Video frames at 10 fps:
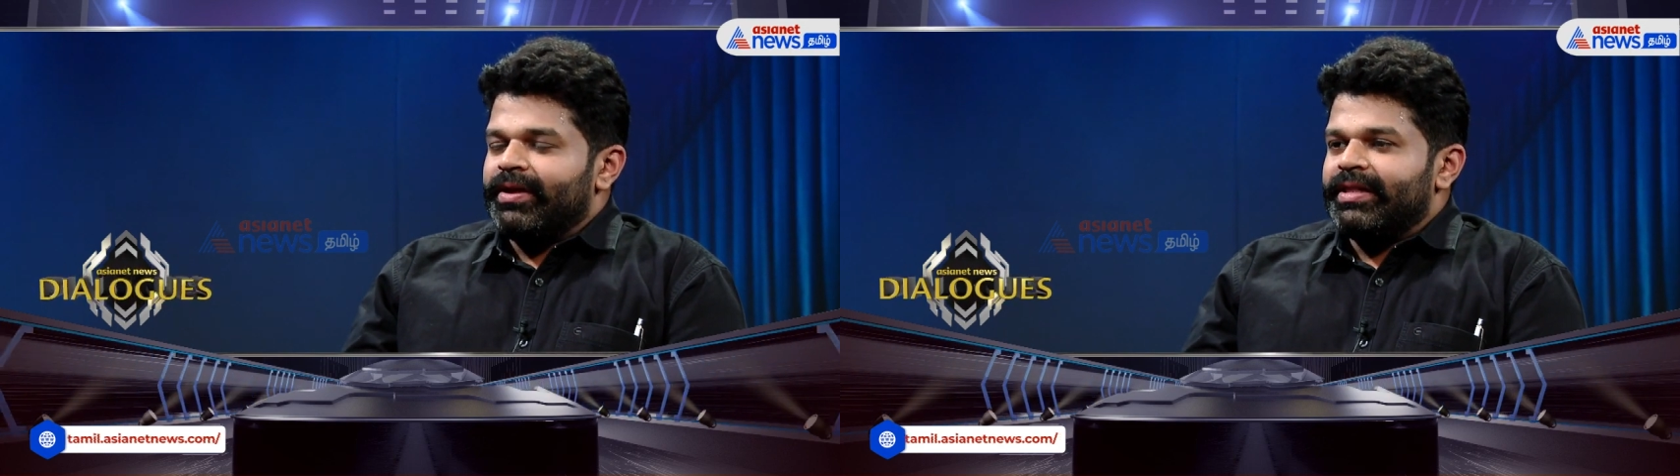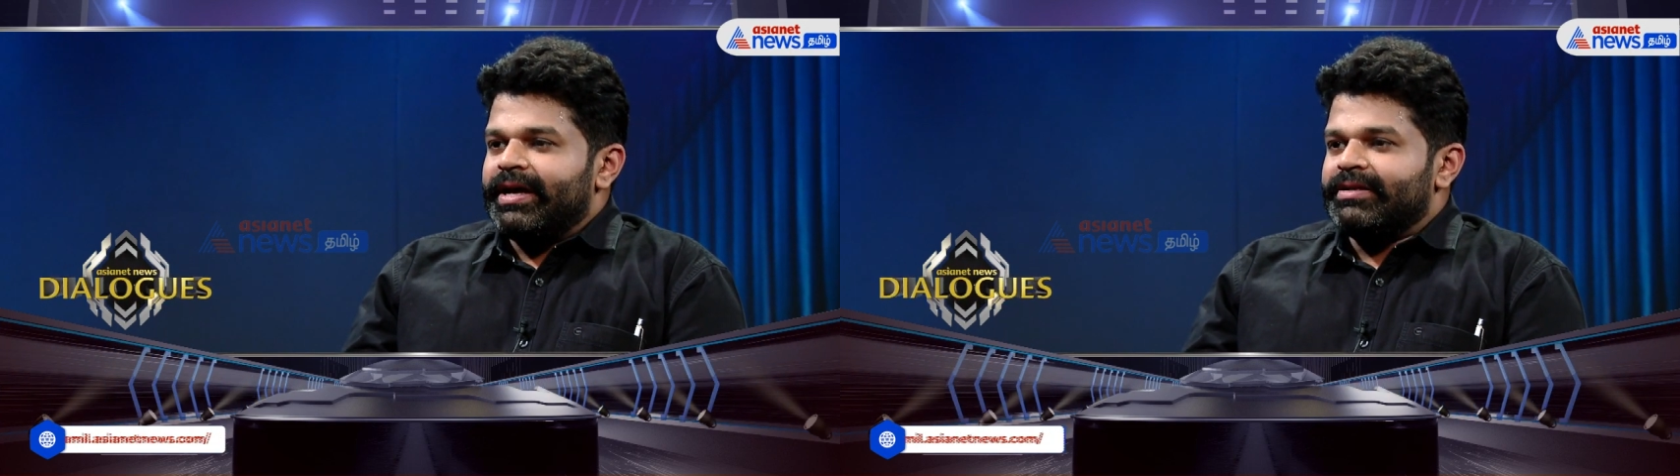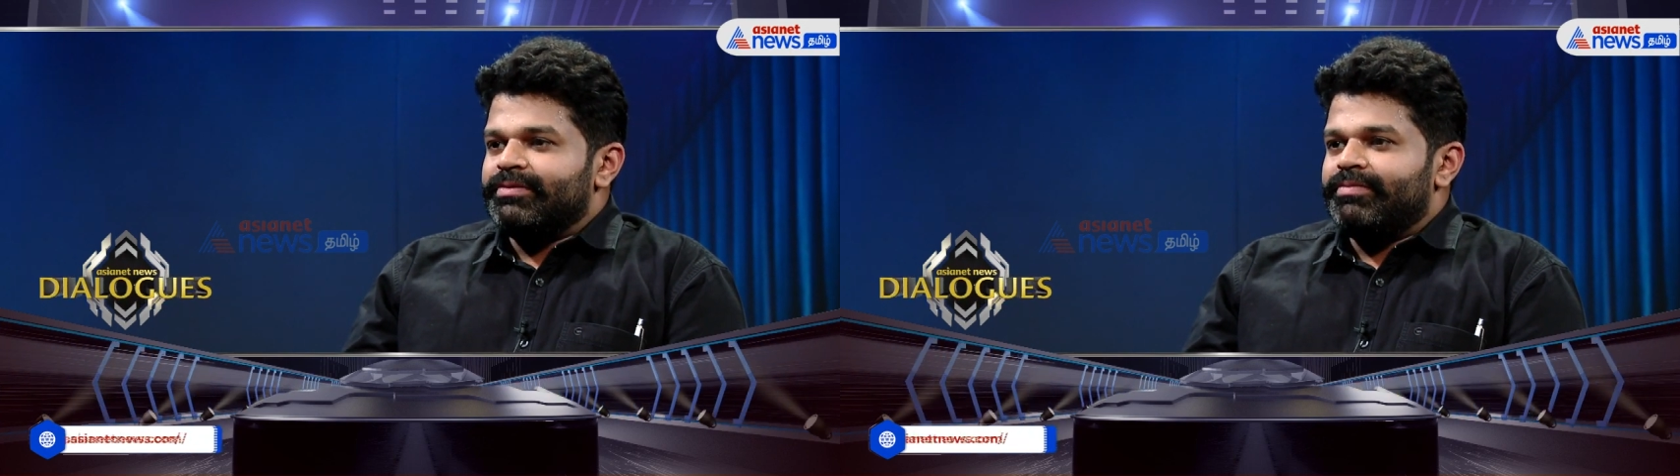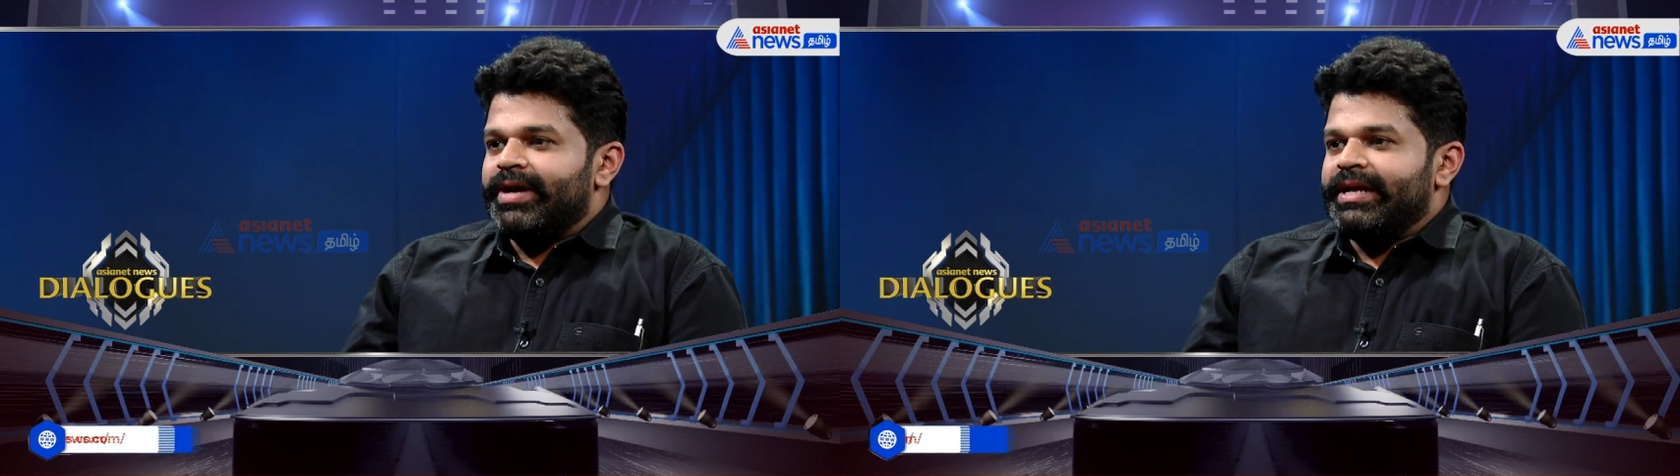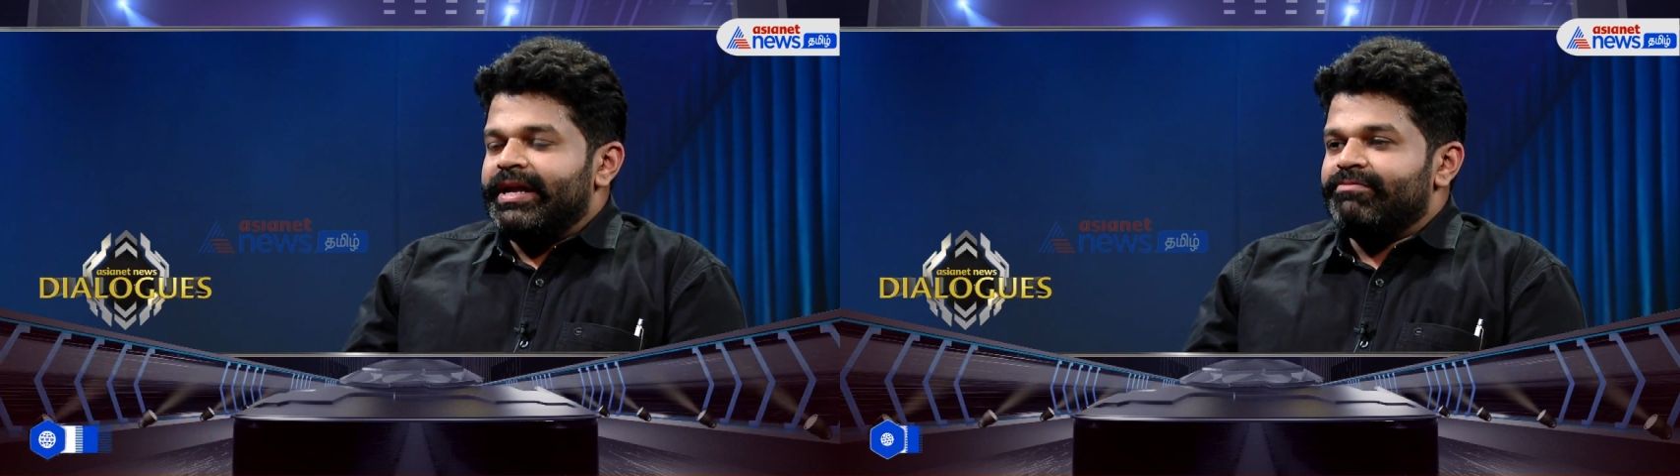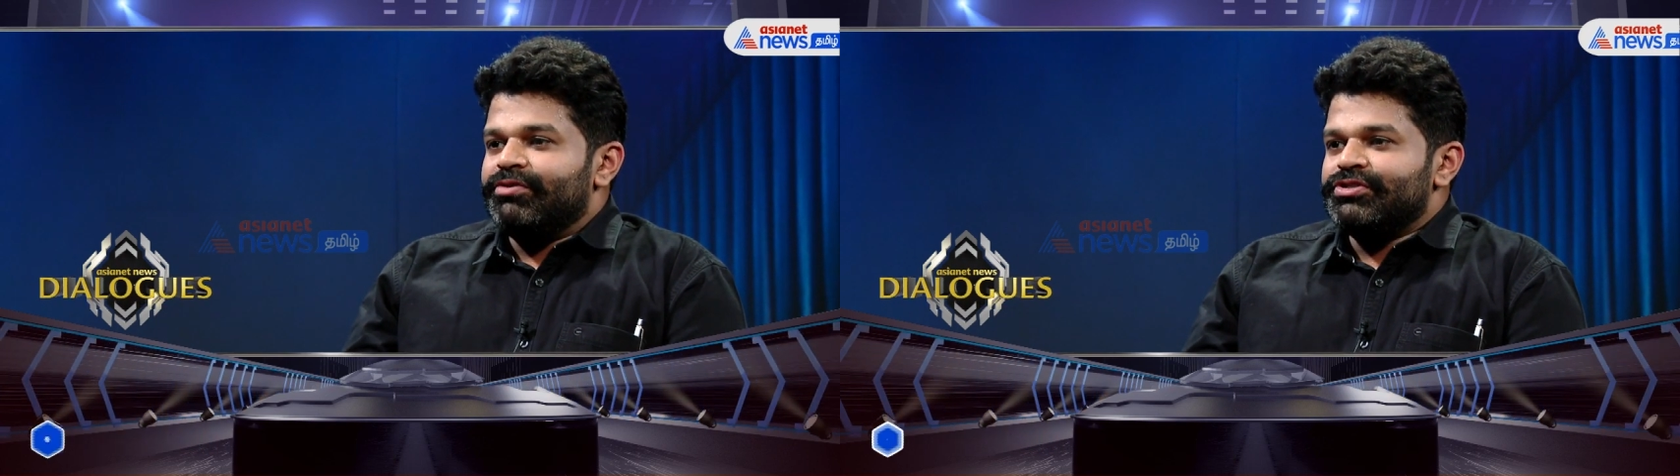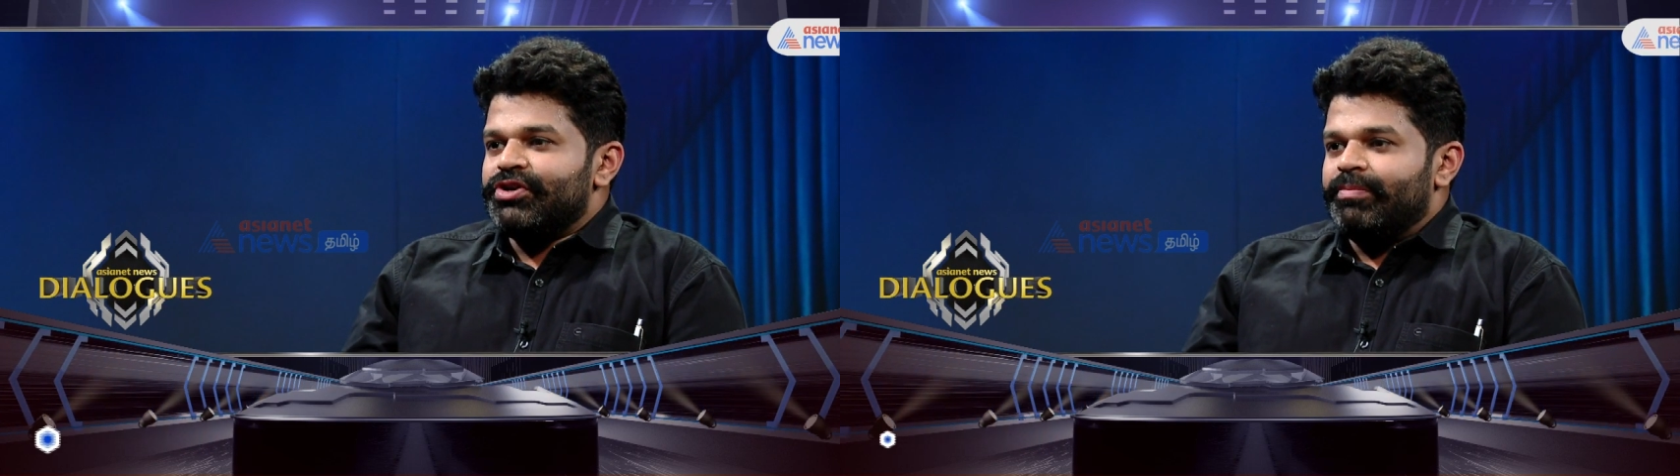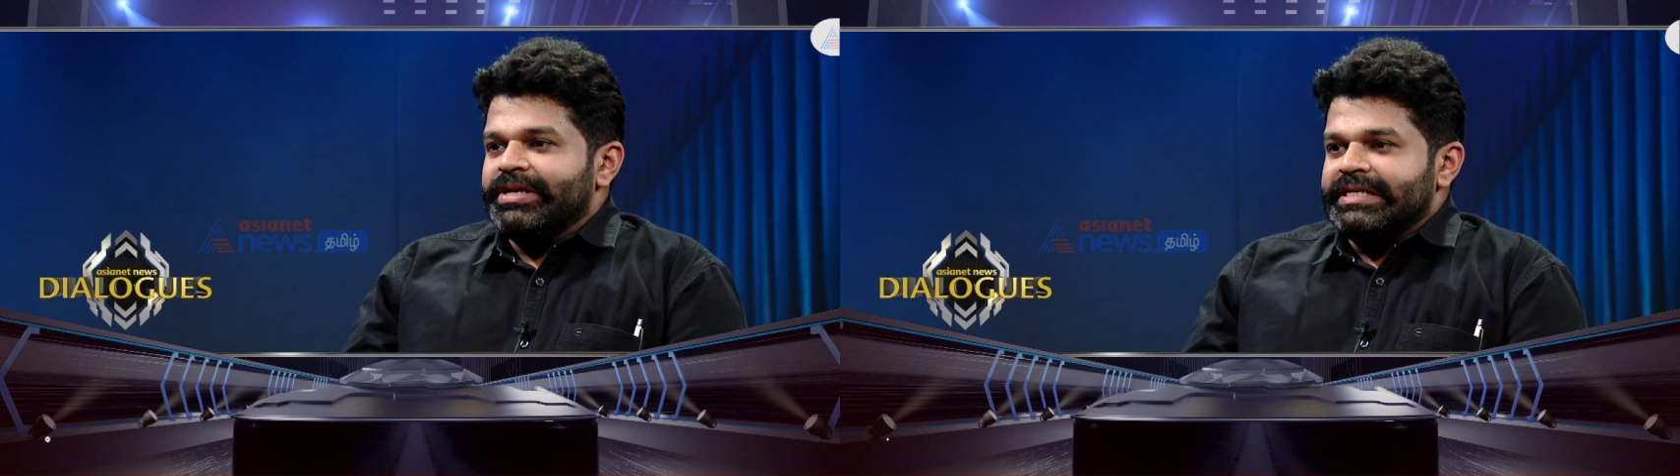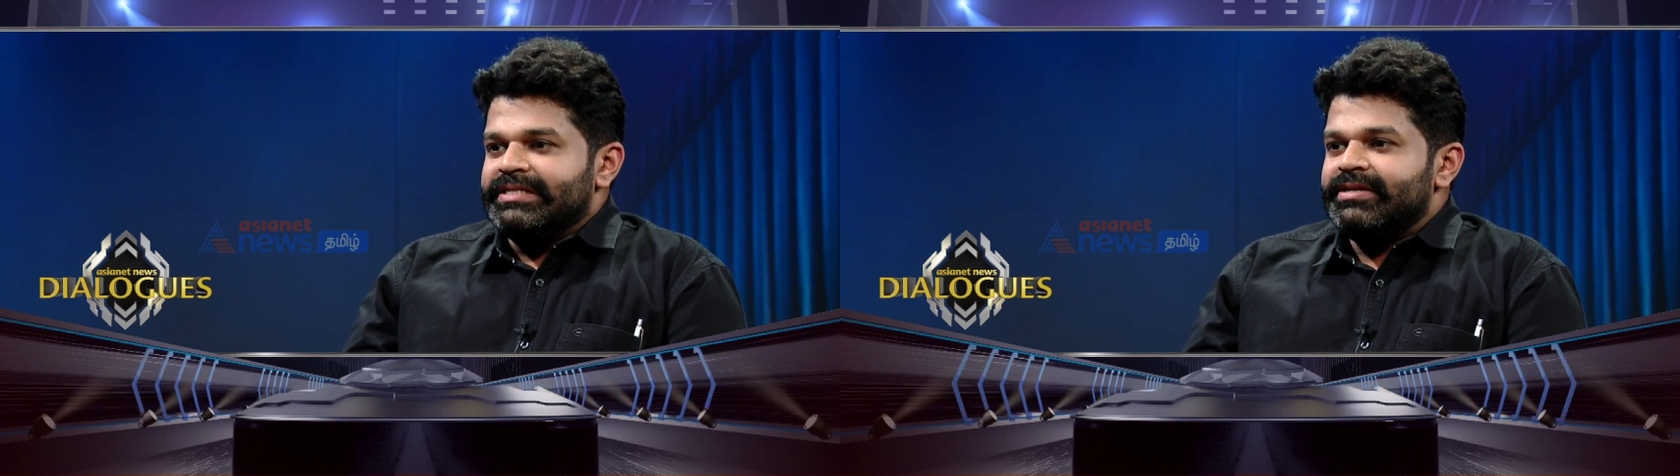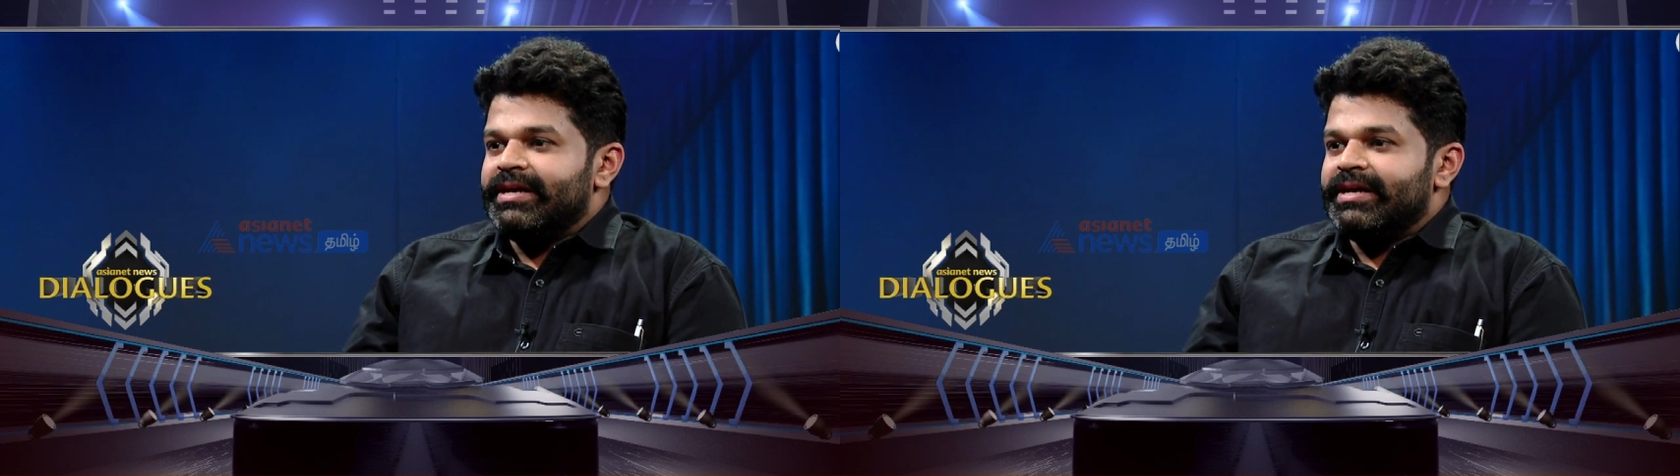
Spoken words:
that my name was nominated,